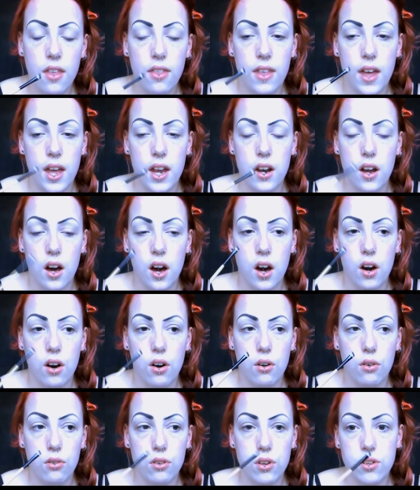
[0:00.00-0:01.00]
then
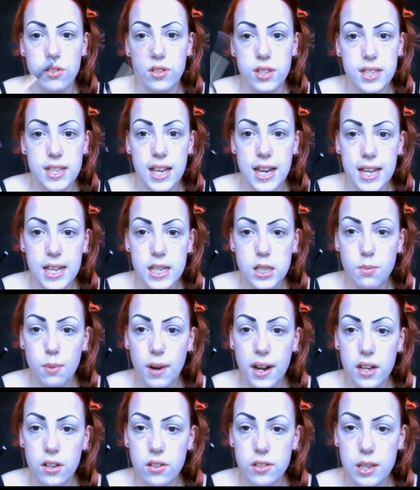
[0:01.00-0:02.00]
I'll use a setting
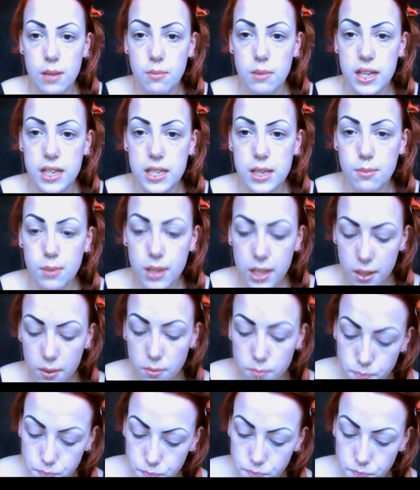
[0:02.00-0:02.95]
spray or something similar.